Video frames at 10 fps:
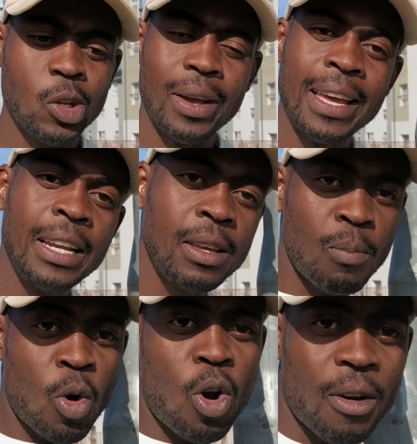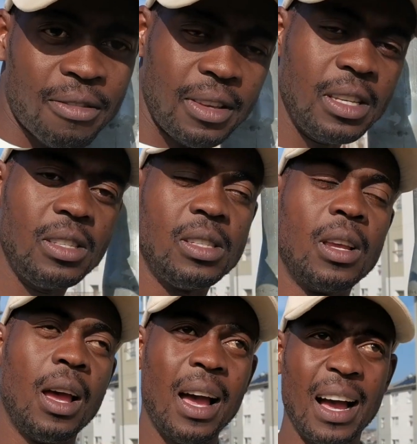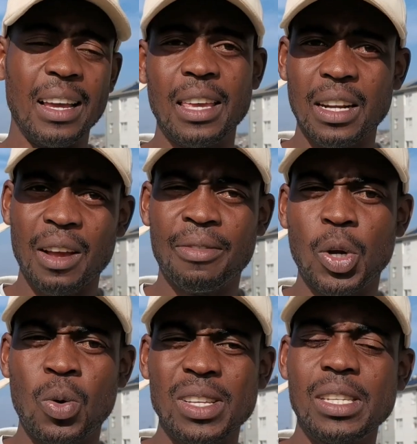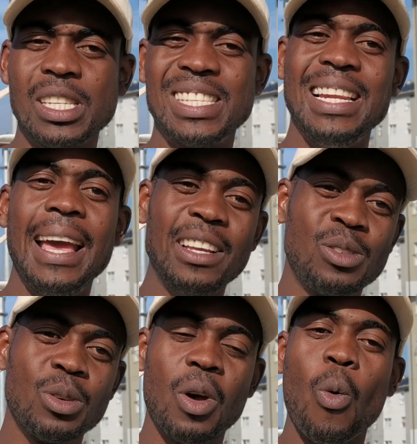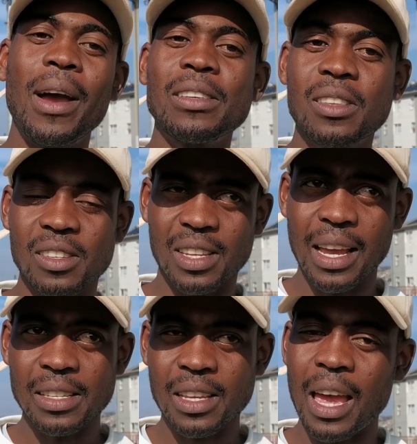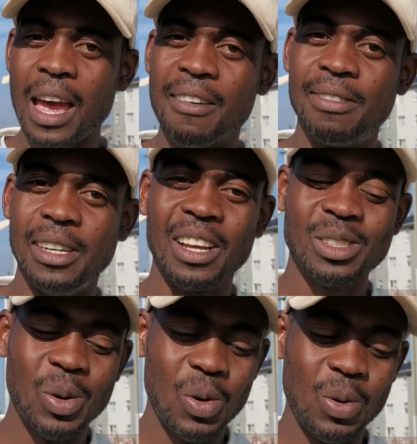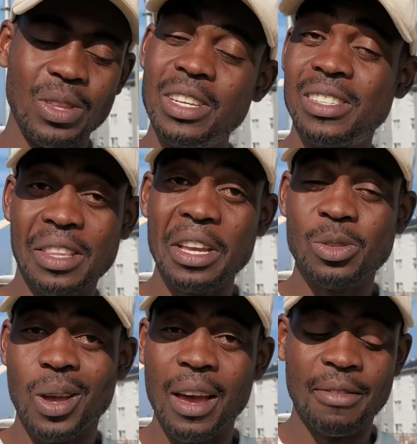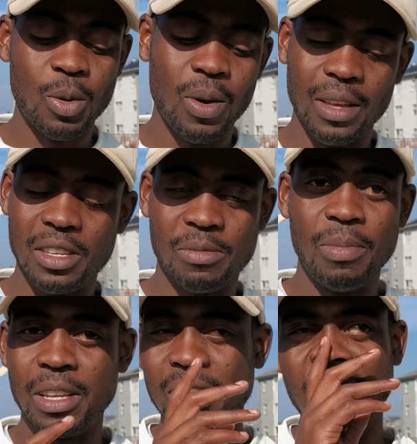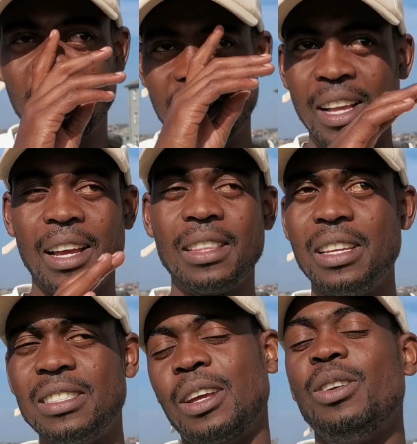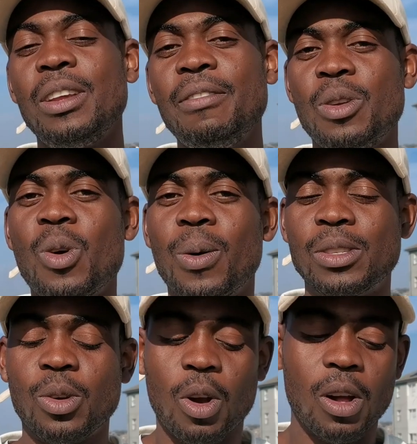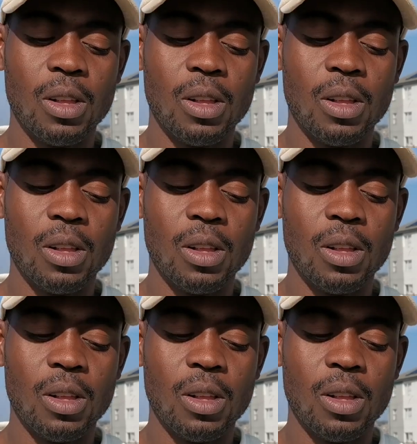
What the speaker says: adding more of these carrier frequencies led to the worst designs ever. So these things were everywhere, these metal things. I don't even know what to call